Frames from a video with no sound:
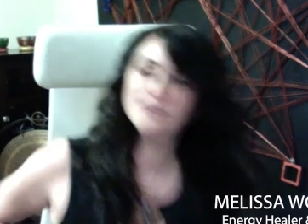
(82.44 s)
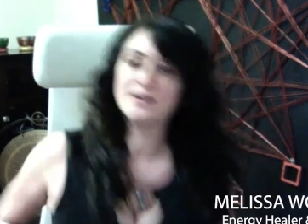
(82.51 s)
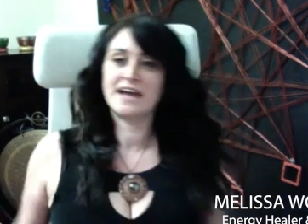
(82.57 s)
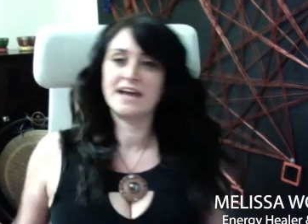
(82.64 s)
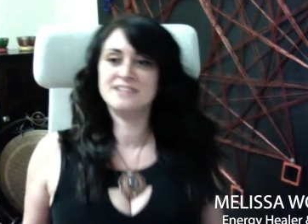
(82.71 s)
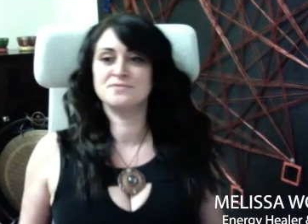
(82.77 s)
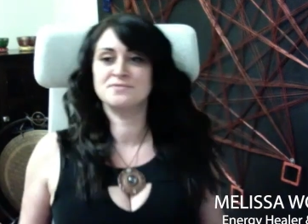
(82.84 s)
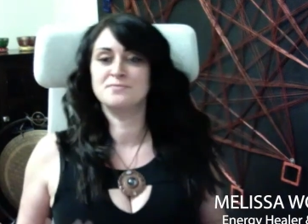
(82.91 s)

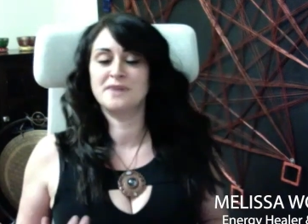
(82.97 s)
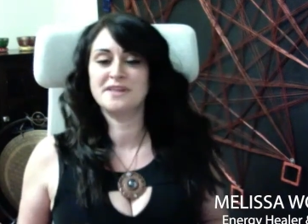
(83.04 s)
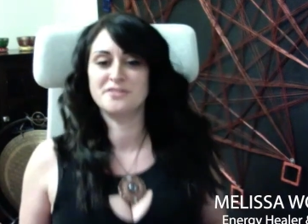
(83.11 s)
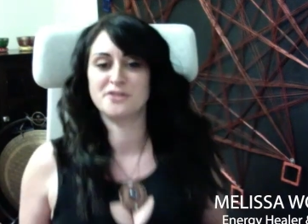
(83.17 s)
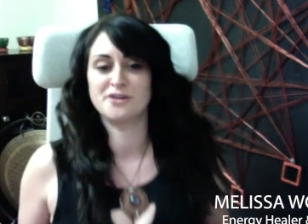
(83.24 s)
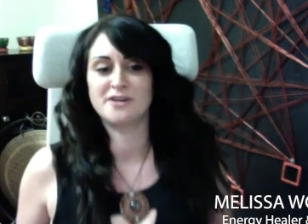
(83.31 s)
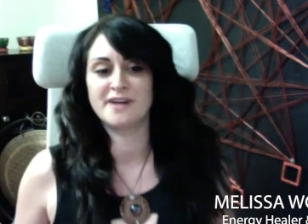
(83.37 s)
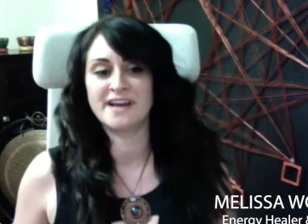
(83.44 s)
as a
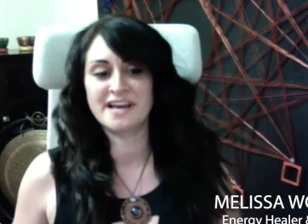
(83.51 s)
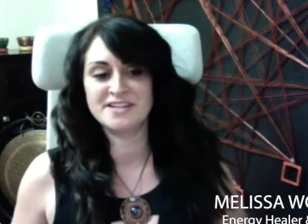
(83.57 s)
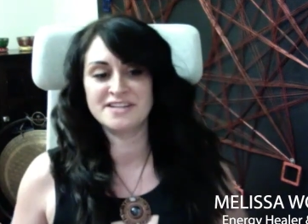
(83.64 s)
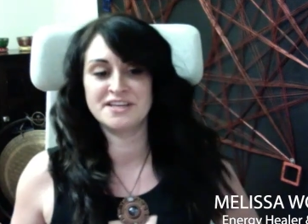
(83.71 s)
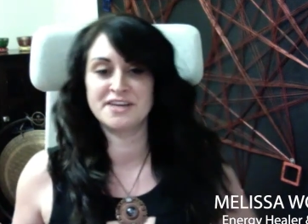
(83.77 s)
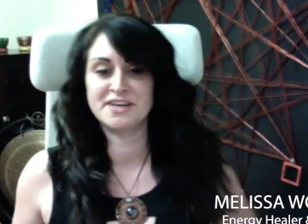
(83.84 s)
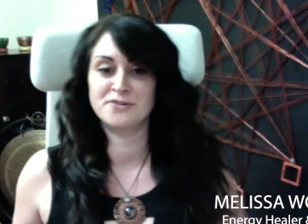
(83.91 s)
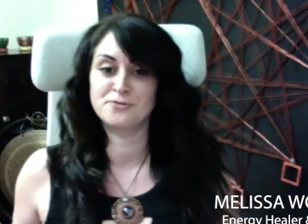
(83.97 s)
mother, I had
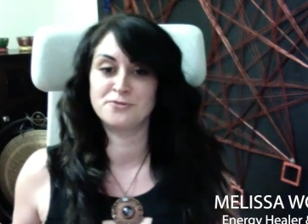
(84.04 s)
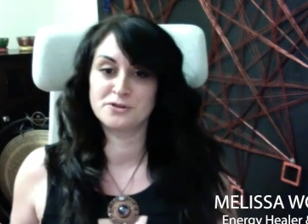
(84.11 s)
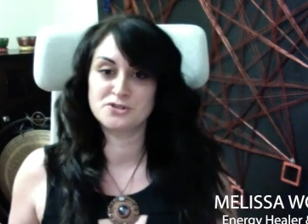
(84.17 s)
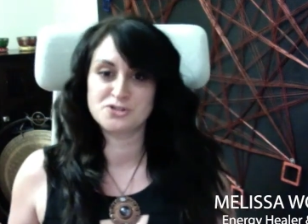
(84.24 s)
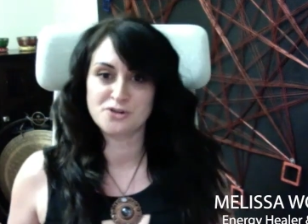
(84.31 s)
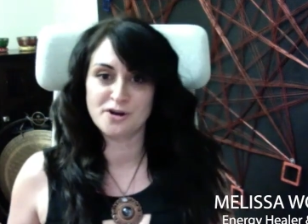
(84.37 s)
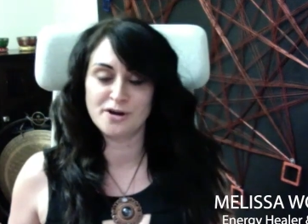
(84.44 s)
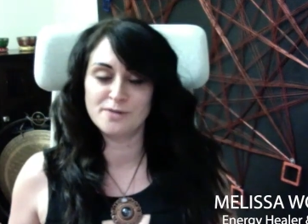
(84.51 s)
to get a real
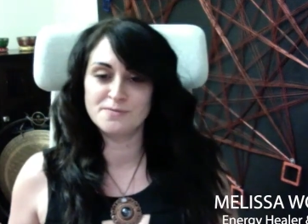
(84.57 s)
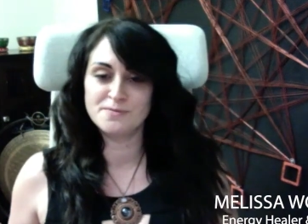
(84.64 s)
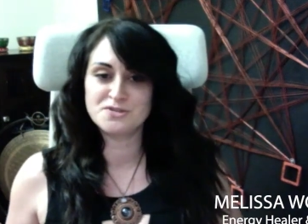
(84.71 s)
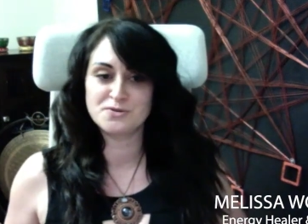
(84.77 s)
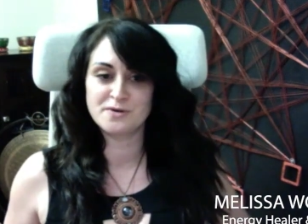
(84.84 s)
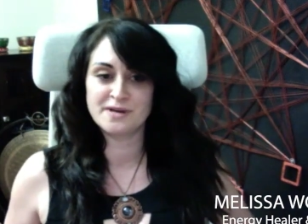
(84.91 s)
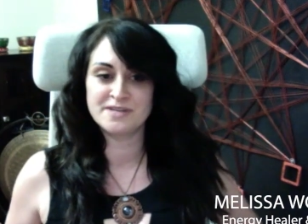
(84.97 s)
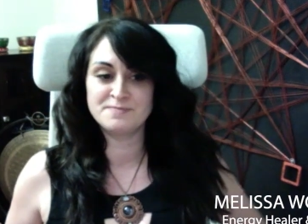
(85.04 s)
job.
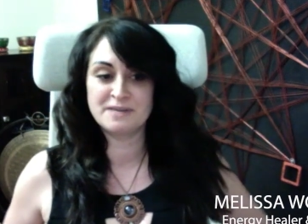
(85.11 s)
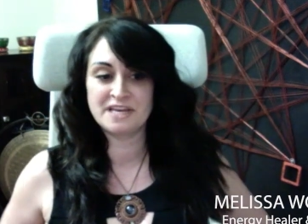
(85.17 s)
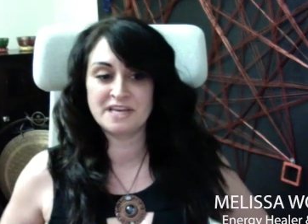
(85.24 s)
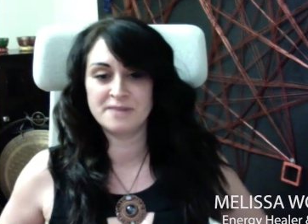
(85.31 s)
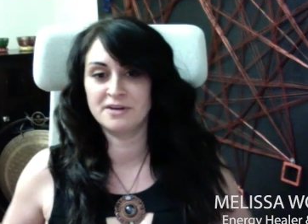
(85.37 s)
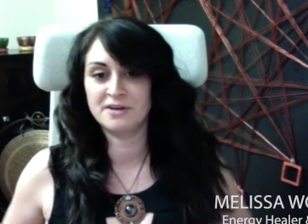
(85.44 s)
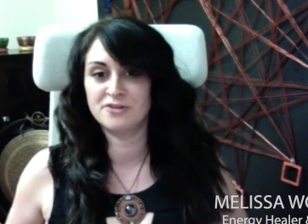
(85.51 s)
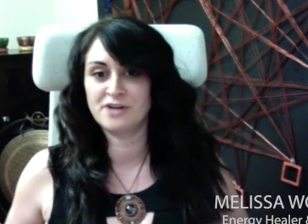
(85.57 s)
So I
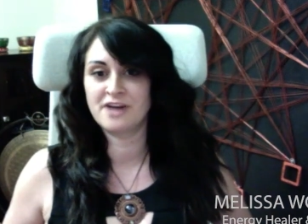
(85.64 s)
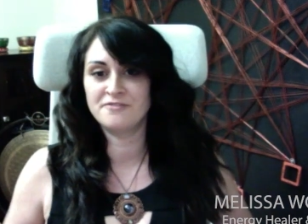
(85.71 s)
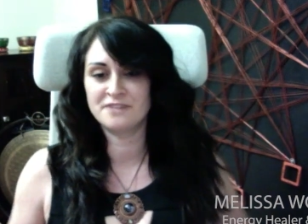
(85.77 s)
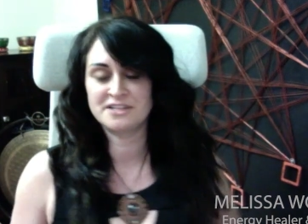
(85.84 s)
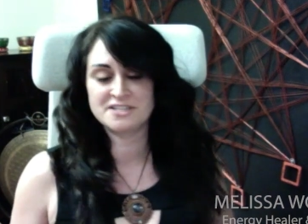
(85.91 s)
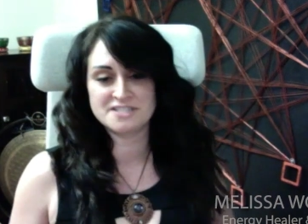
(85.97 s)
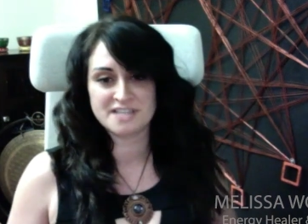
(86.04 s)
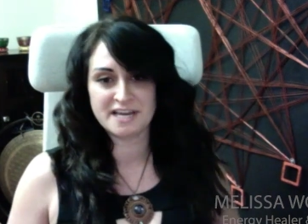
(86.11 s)
became a
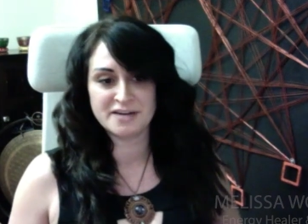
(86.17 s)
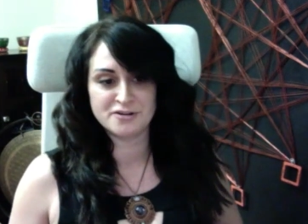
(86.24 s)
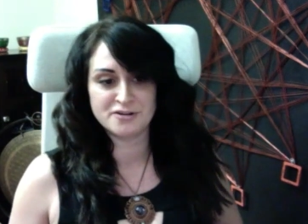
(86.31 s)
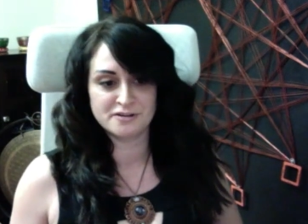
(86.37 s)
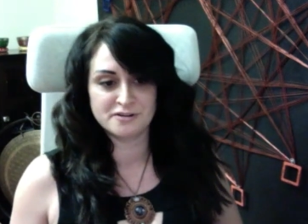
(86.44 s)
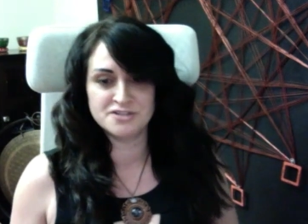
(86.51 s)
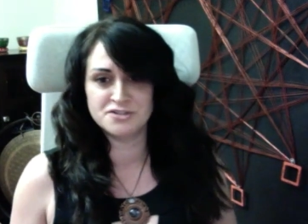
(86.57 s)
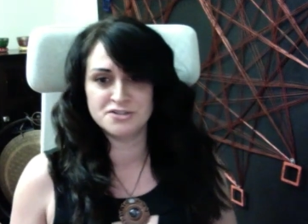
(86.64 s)
graphic
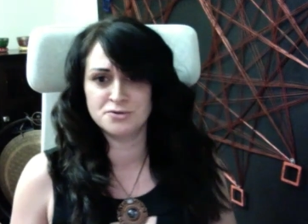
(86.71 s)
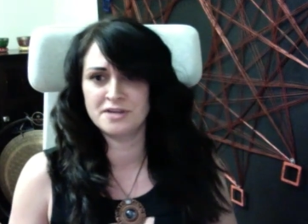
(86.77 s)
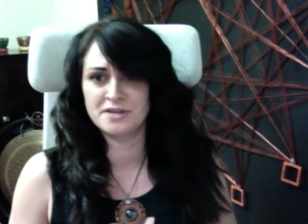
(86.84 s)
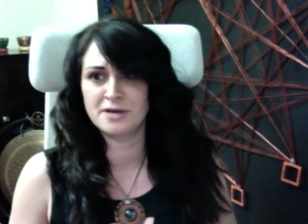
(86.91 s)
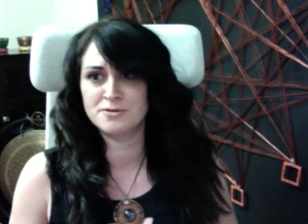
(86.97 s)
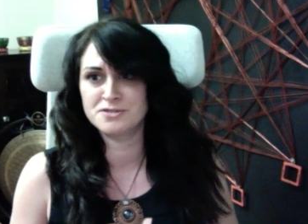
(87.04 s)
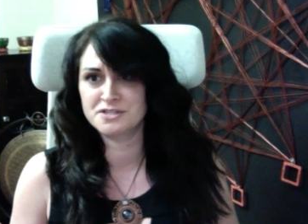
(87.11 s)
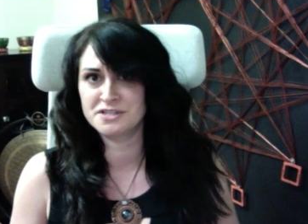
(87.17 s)
designer in
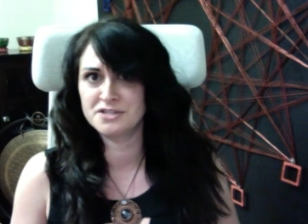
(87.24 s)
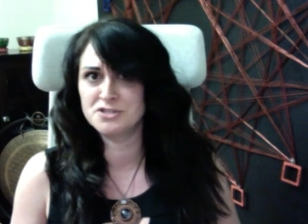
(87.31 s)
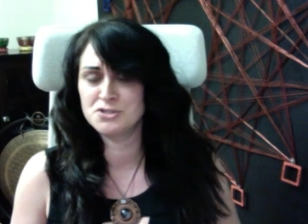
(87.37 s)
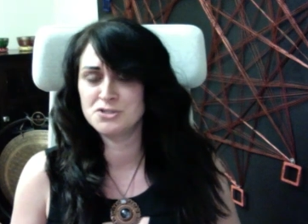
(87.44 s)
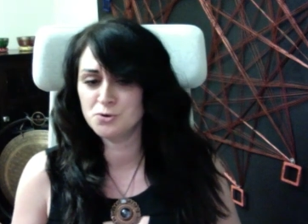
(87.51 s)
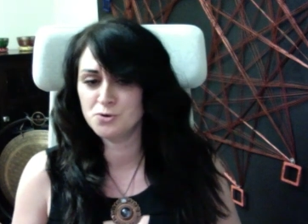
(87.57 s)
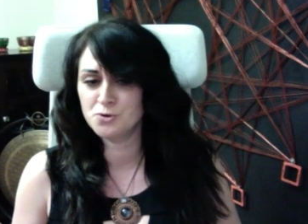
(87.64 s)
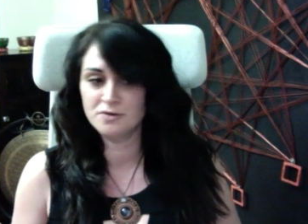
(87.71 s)

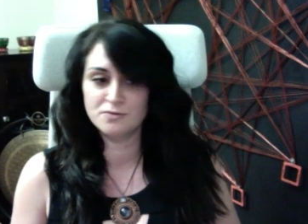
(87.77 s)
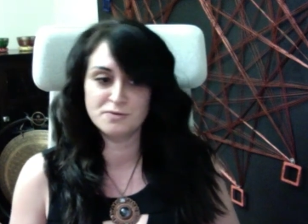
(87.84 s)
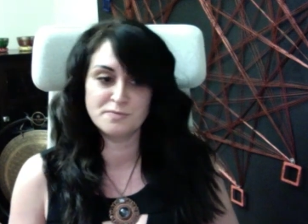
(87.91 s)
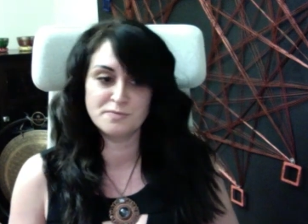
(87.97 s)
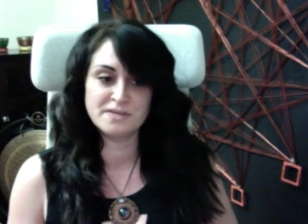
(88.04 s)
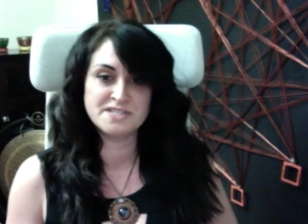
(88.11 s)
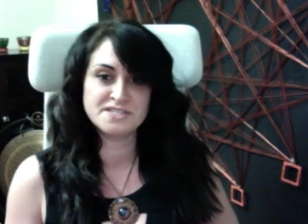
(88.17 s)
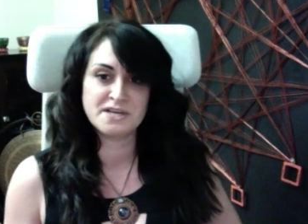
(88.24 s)
2002 when
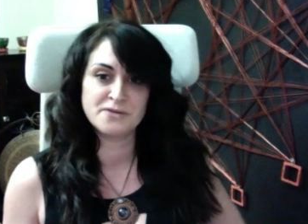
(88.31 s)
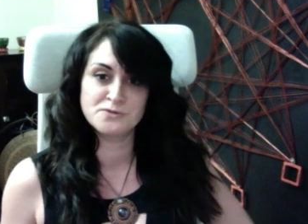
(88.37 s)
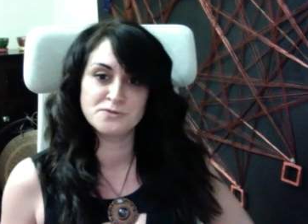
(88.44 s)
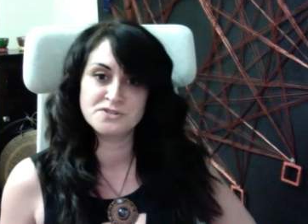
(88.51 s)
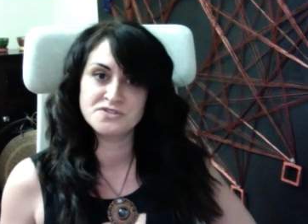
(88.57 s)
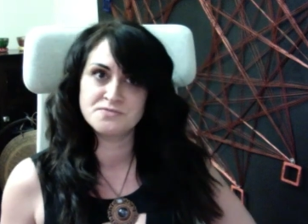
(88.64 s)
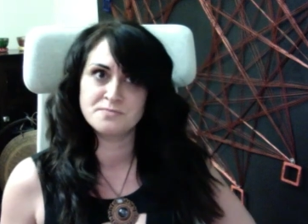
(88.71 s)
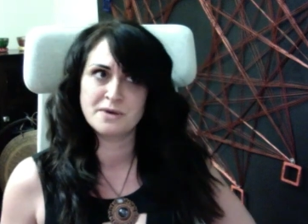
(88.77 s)
my son
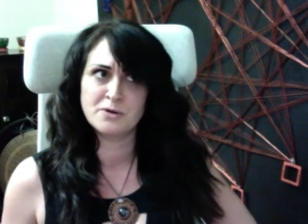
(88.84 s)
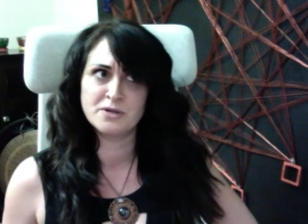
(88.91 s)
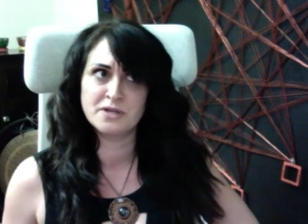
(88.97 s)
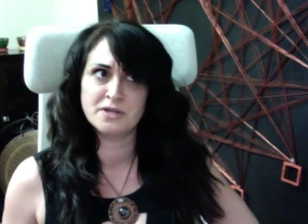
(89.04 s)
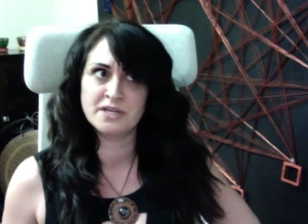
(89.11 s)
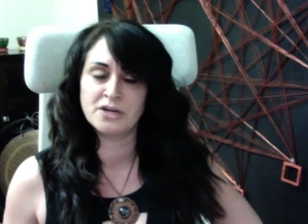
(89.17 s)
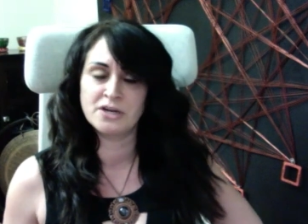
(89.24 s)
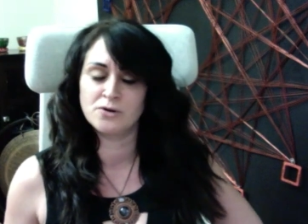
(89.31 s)
was about
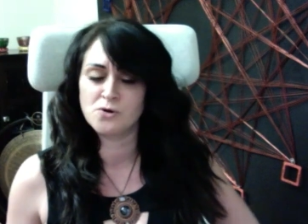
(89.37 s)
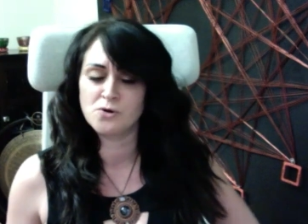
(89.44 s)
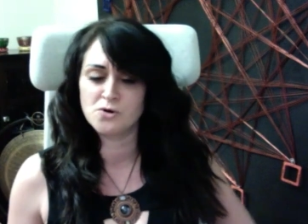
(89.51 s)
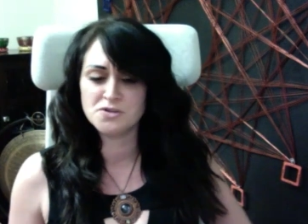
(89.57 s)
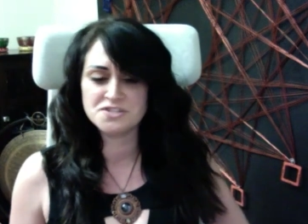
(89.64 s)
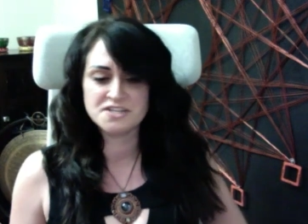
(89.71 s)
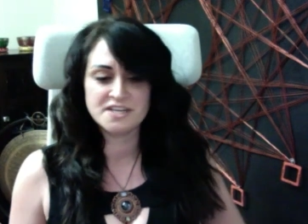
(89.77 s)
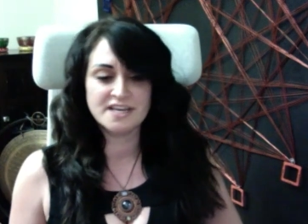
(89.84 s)
a year
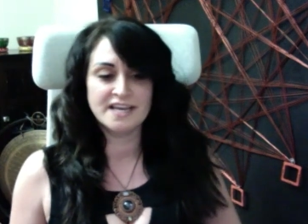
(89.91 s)
old.